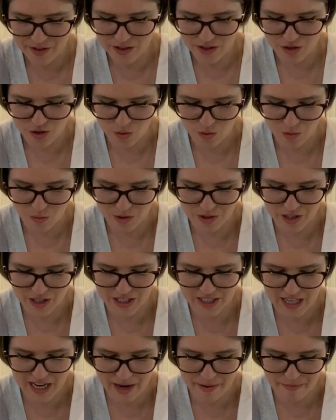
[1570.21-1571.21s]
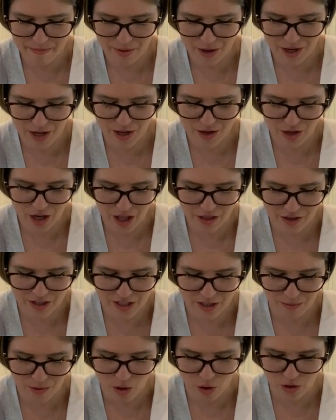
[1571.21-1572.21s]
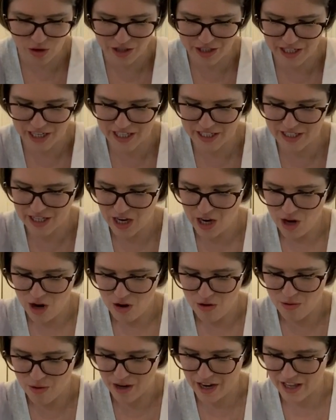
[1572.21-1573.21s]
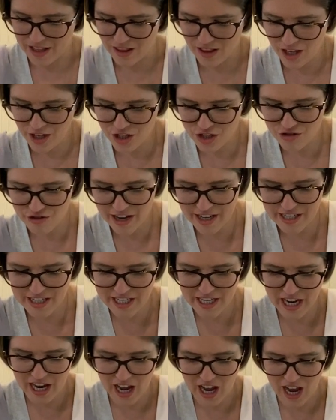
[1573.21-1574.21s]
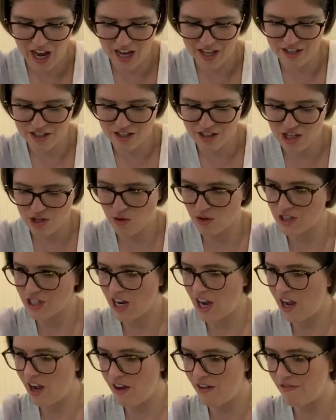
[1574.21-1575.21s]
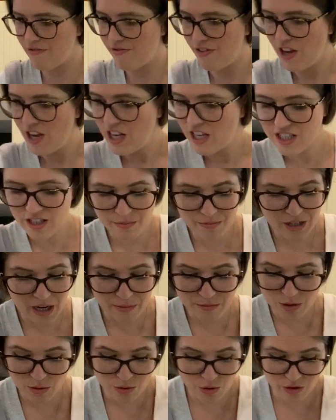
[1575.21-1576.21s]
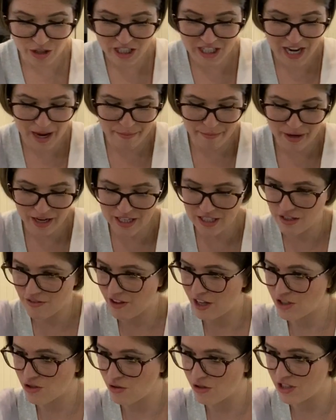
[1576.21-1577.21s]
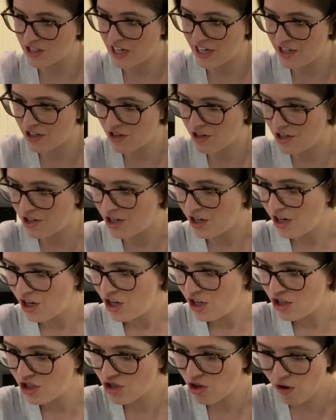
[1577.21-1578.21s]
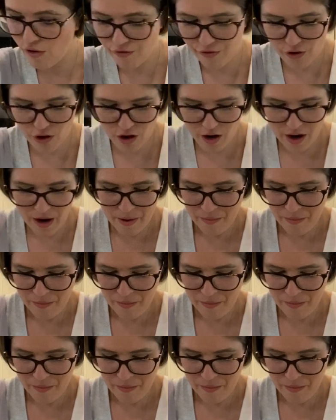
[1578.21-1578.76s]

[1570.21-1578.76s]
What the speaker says: So it wasn't the same, but in the summer holidays we were getting lunch ready, and they got to have, sometimes it was only 10 minutes if that's all that daddy could stop for.